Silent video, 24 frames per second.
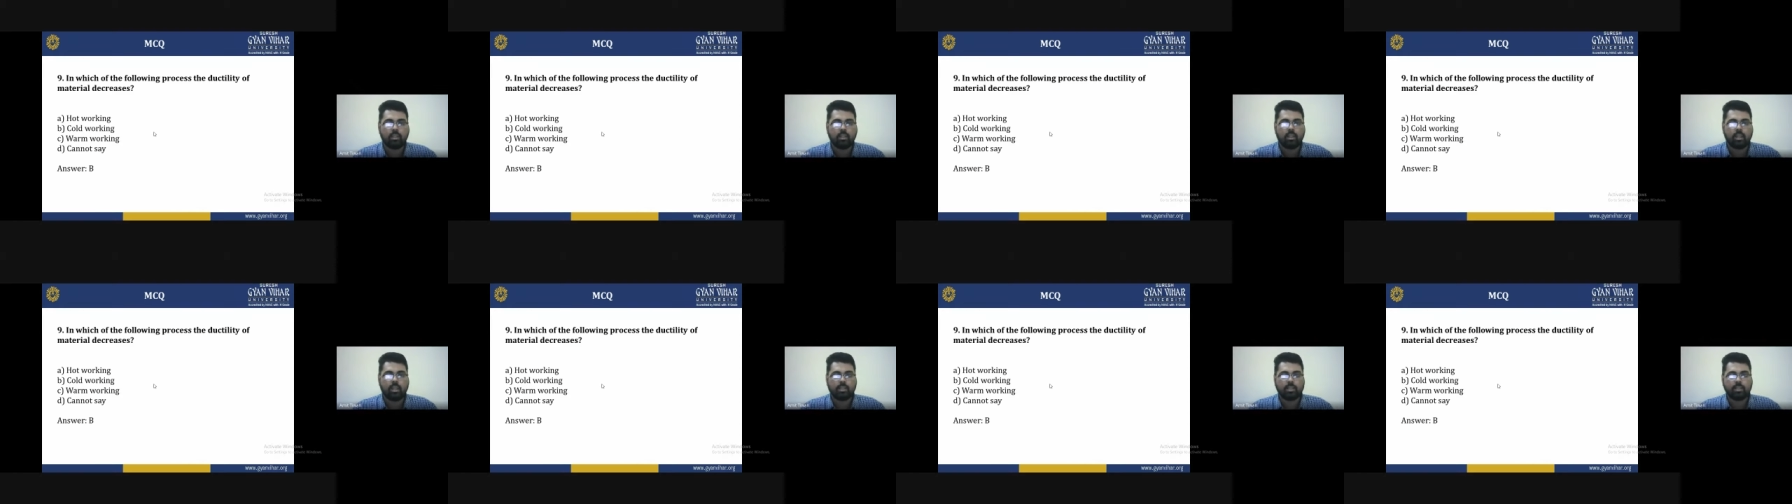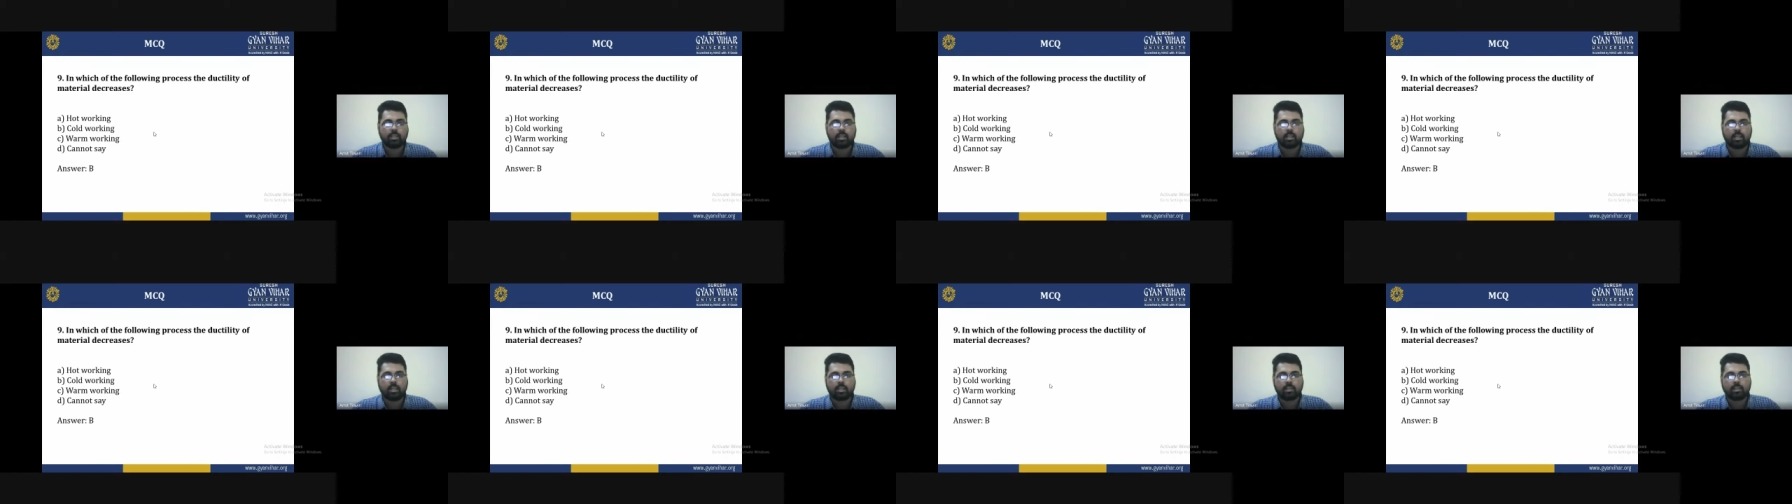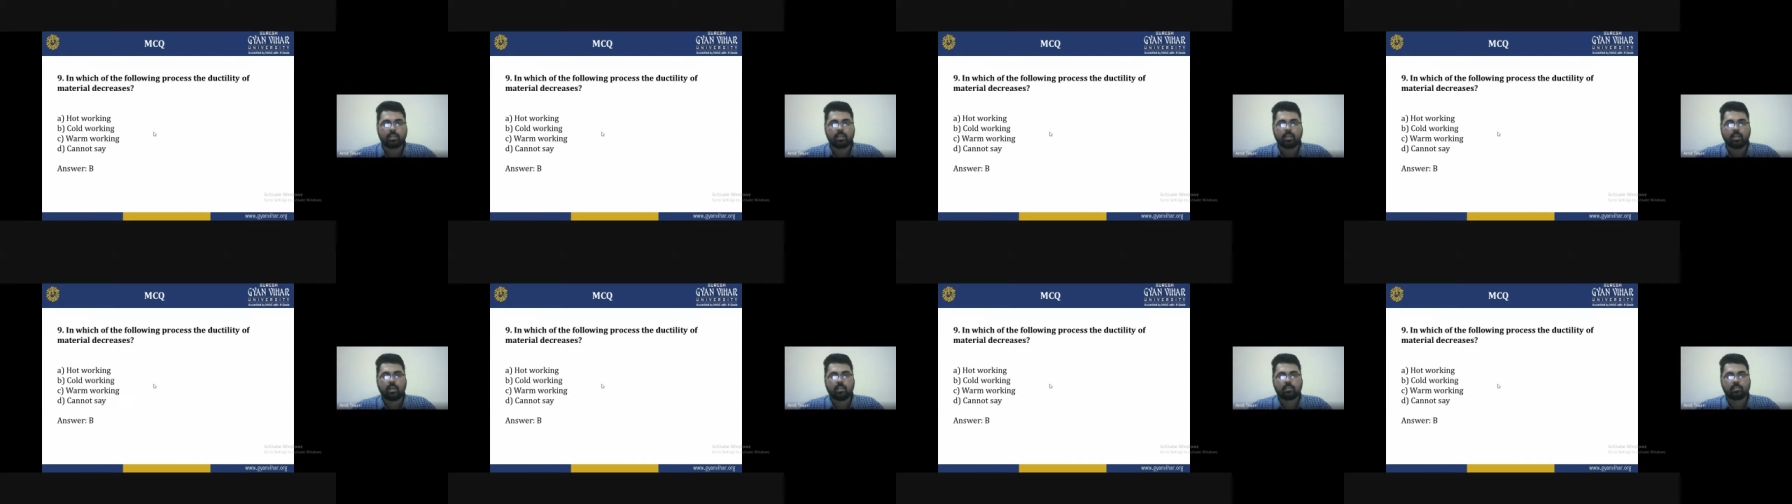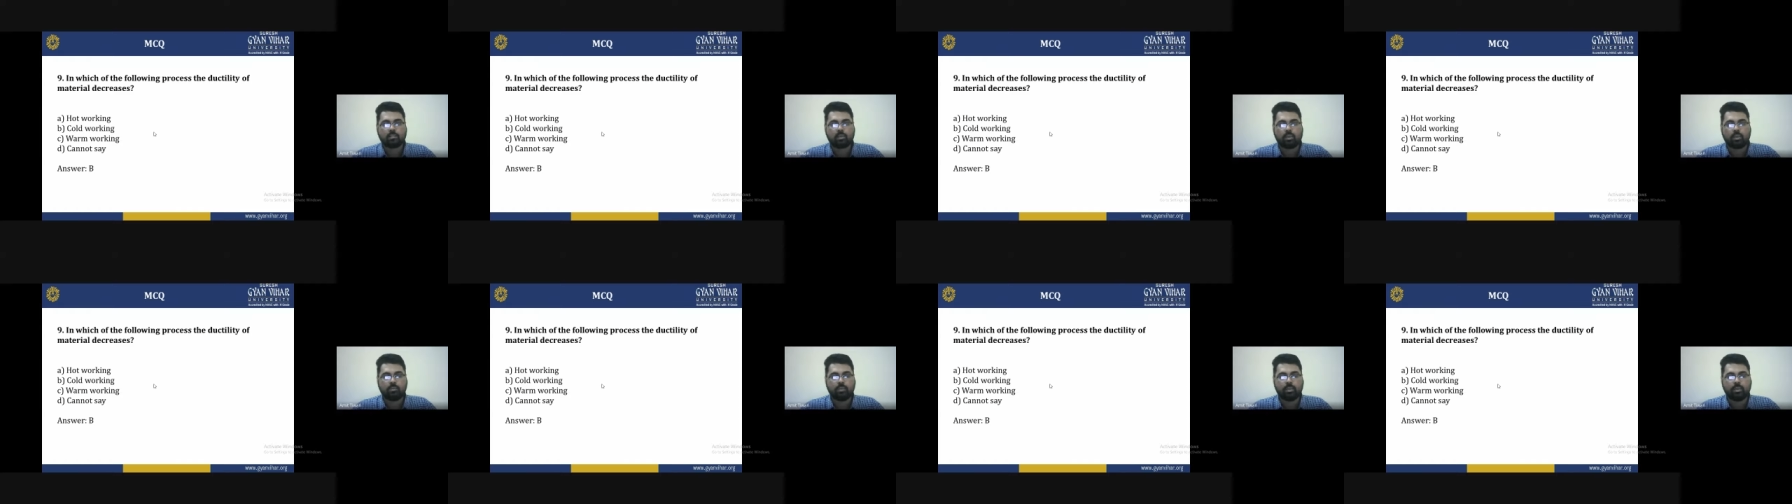And the correct answer
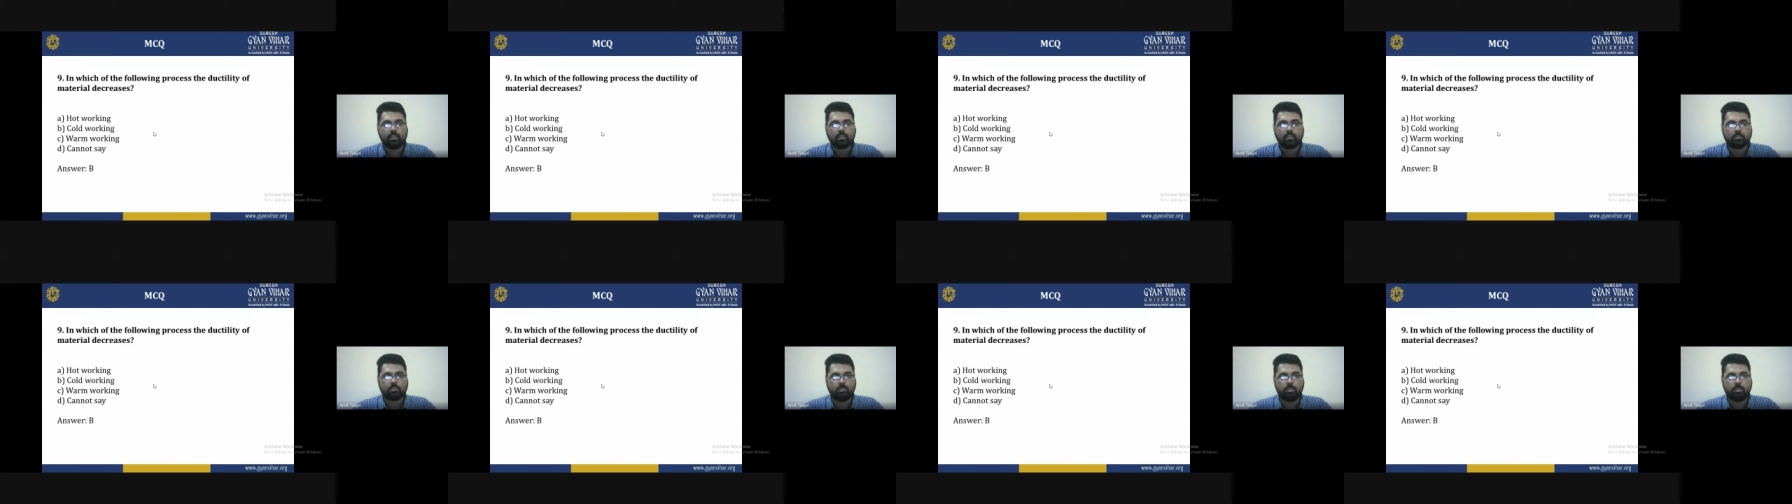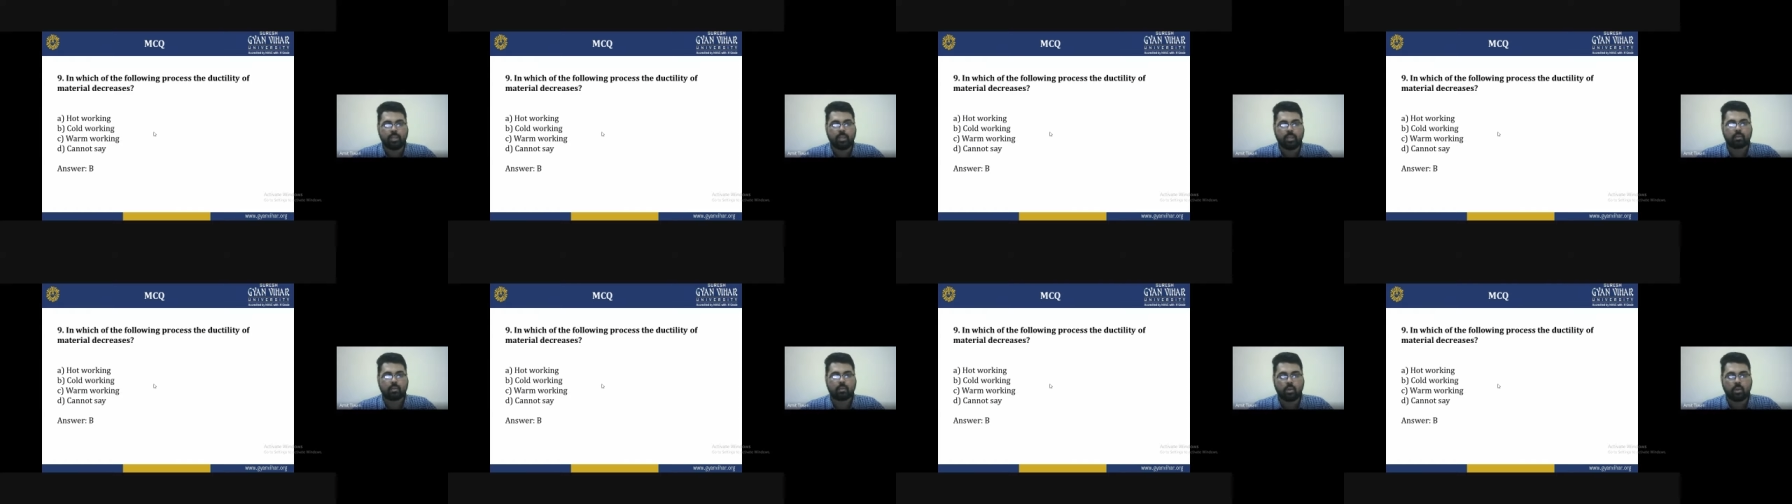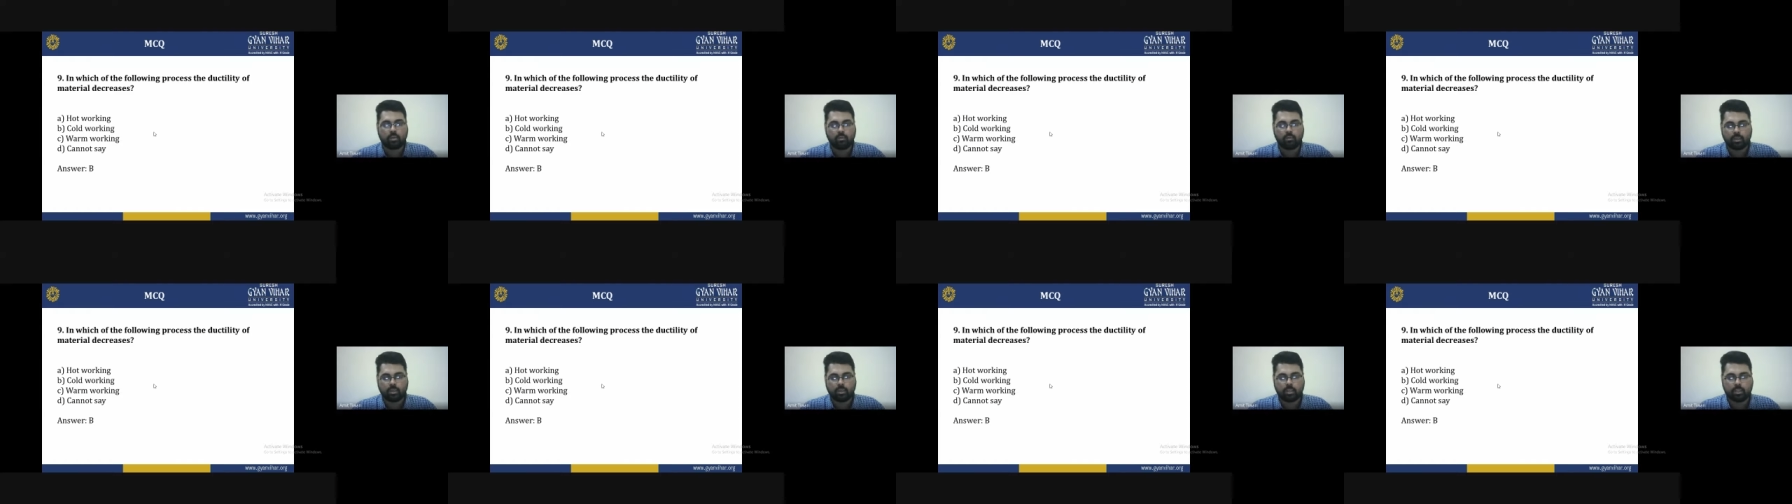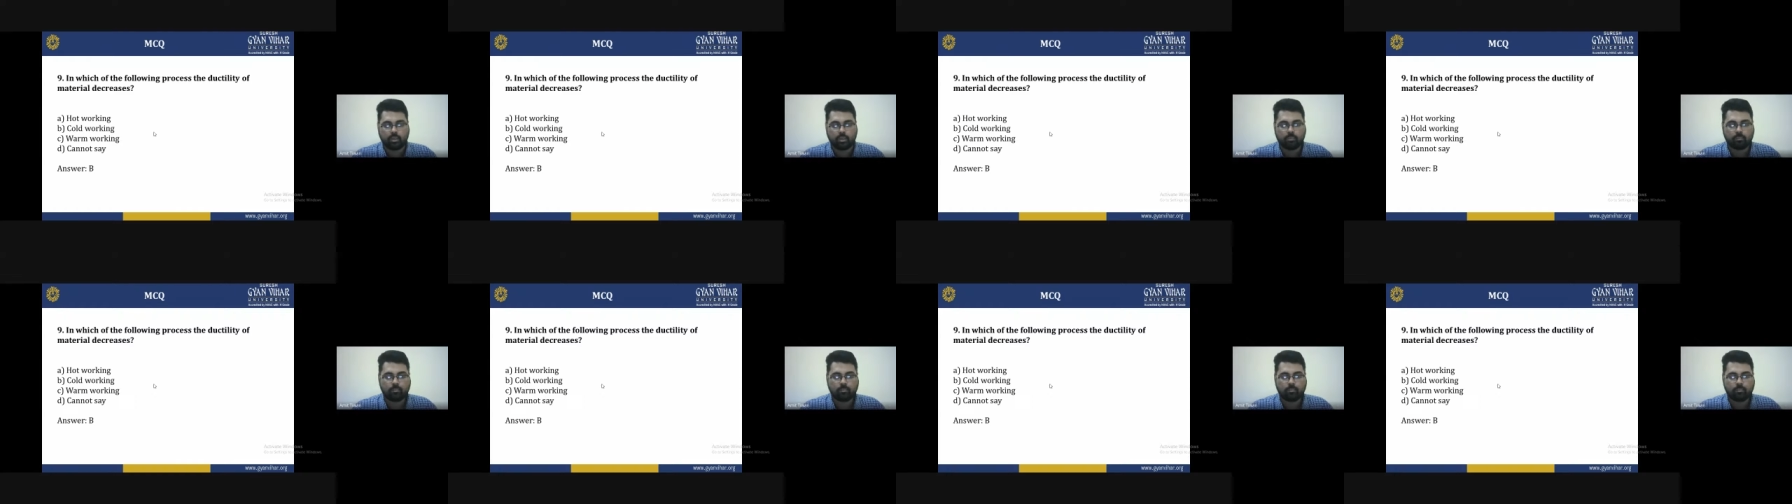of this B, cold working.